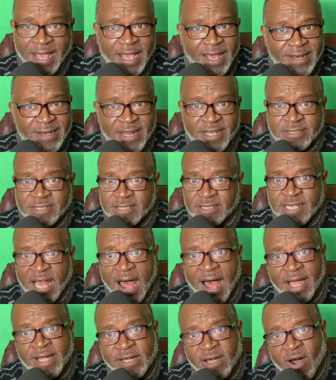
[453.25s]
And this is
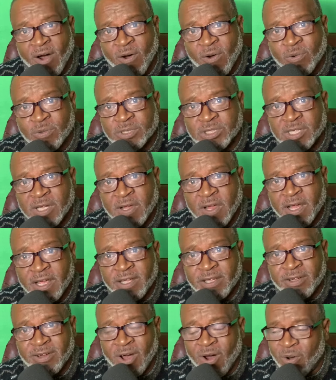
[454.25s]
how it goes.
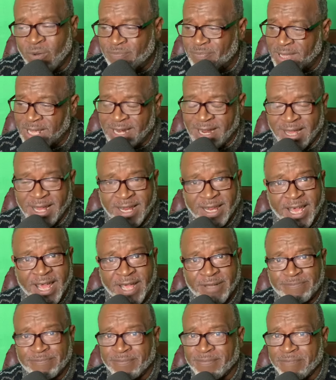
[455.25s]
You know, in
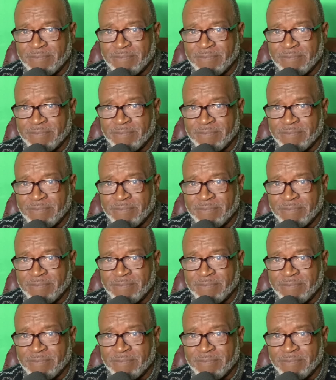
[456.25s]
L.A.,